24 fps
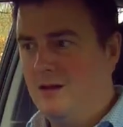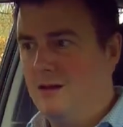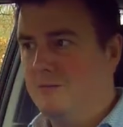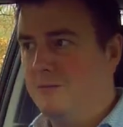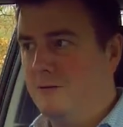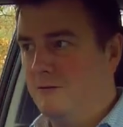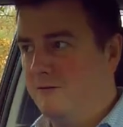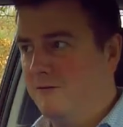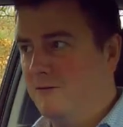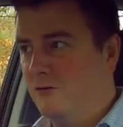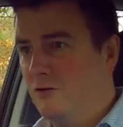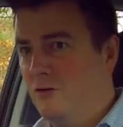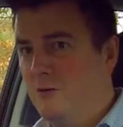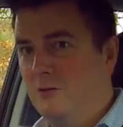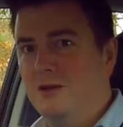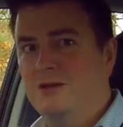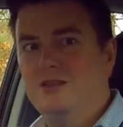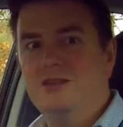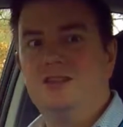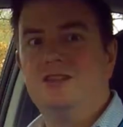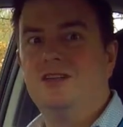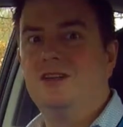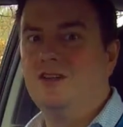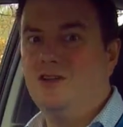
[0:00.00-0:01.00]

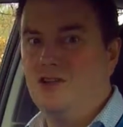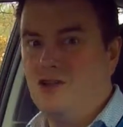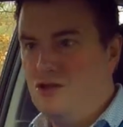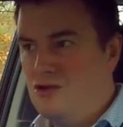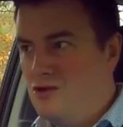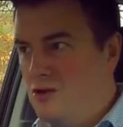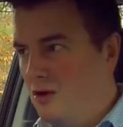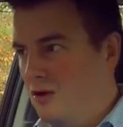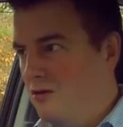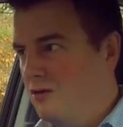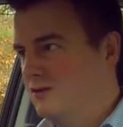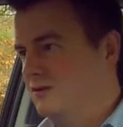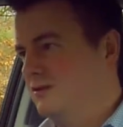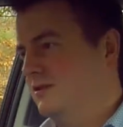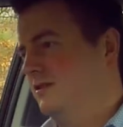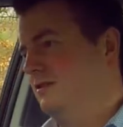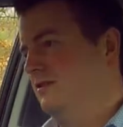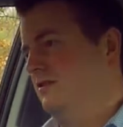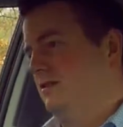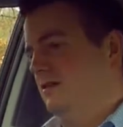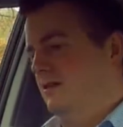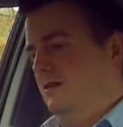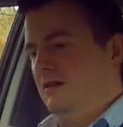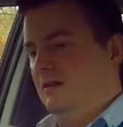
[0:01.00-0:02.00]
Performance
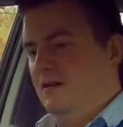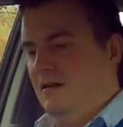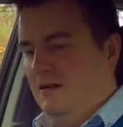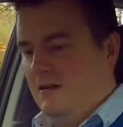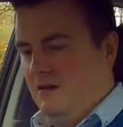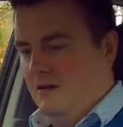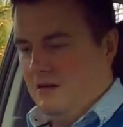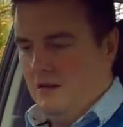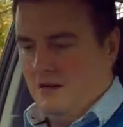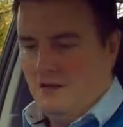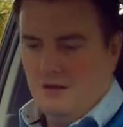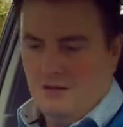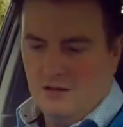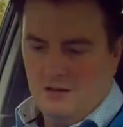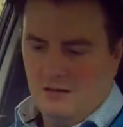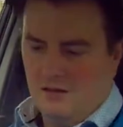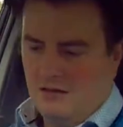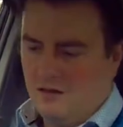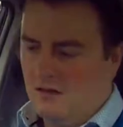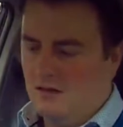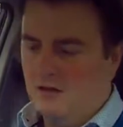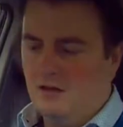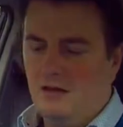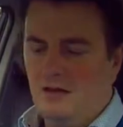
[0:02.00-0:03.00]
not.
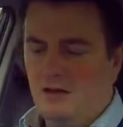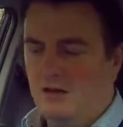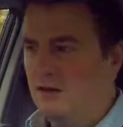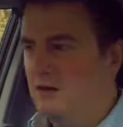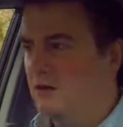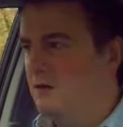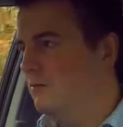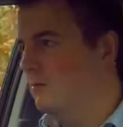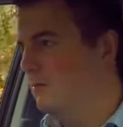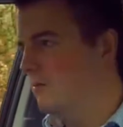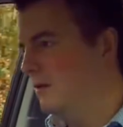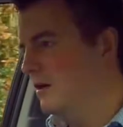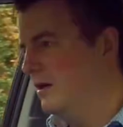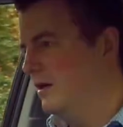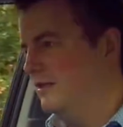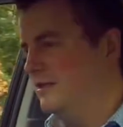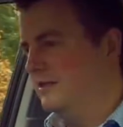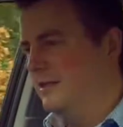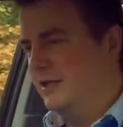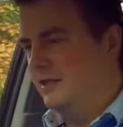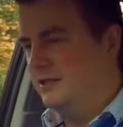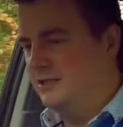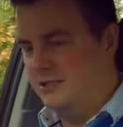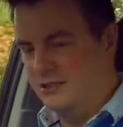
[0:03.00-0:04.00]
Oh, why
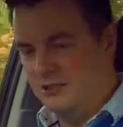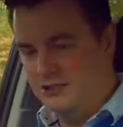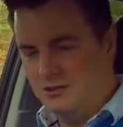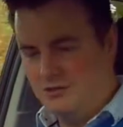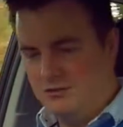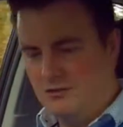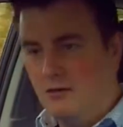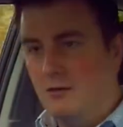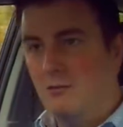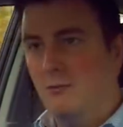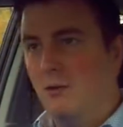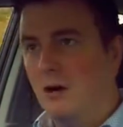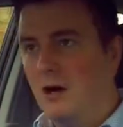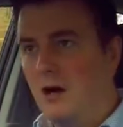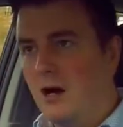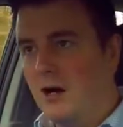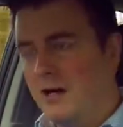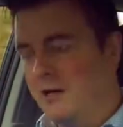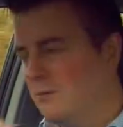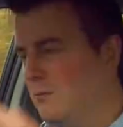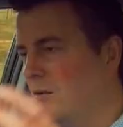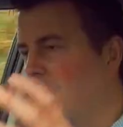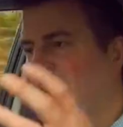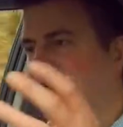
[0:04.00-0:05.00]
do they just try?
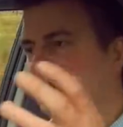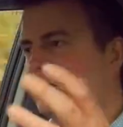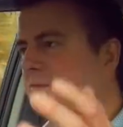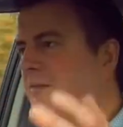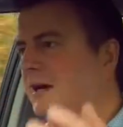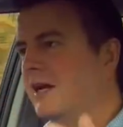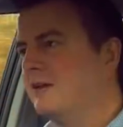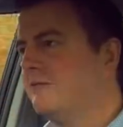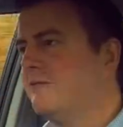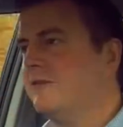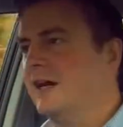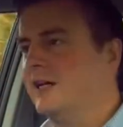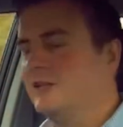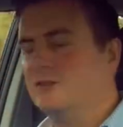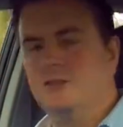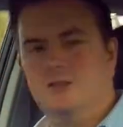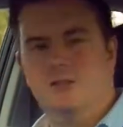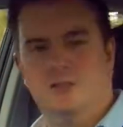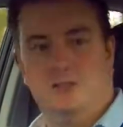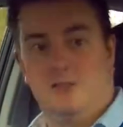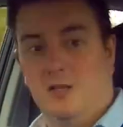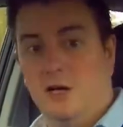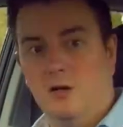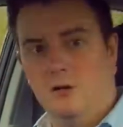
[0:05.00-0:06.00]
Why do
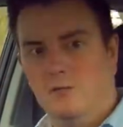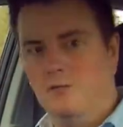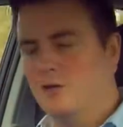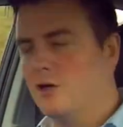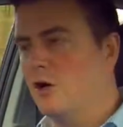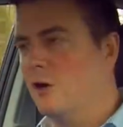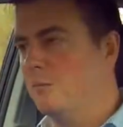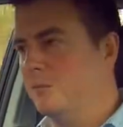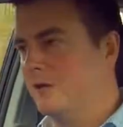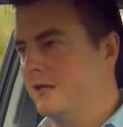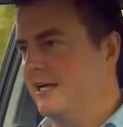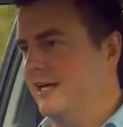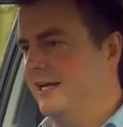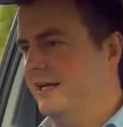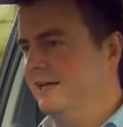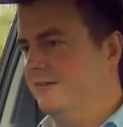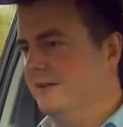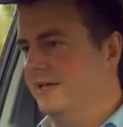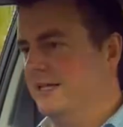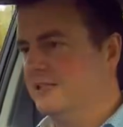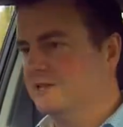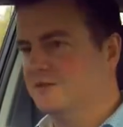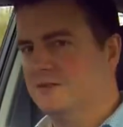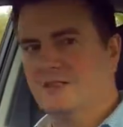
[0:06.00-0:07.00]
manufacturers just overcomplicate
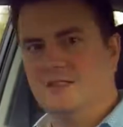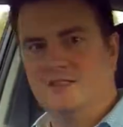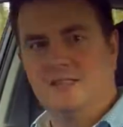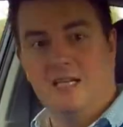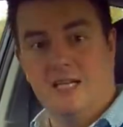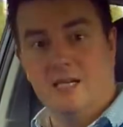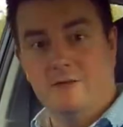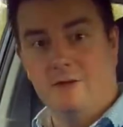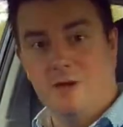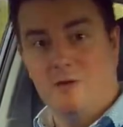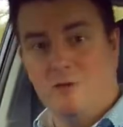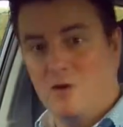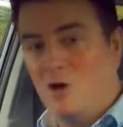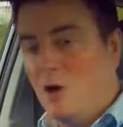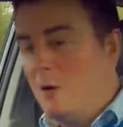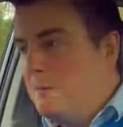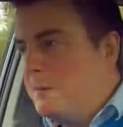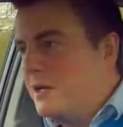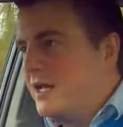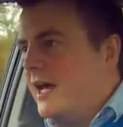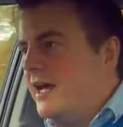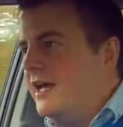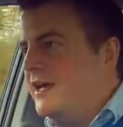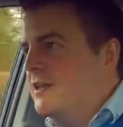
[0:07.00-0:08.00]
things for the sake of
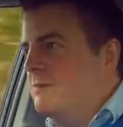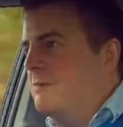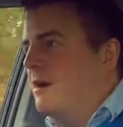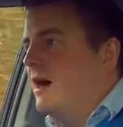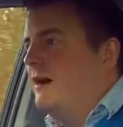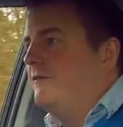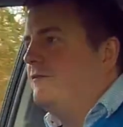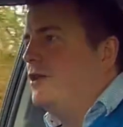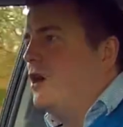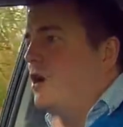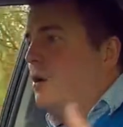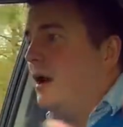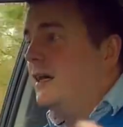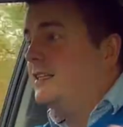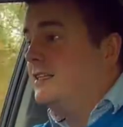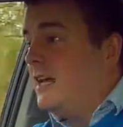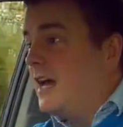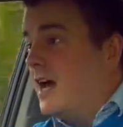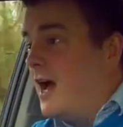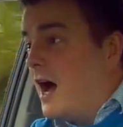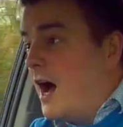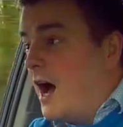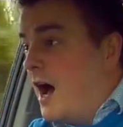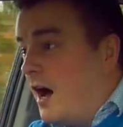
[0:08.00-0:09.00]
overcomplicating them? I have no
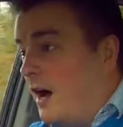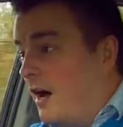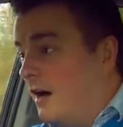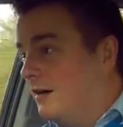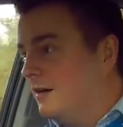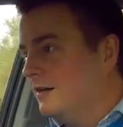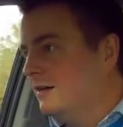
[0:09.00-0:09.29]
idea.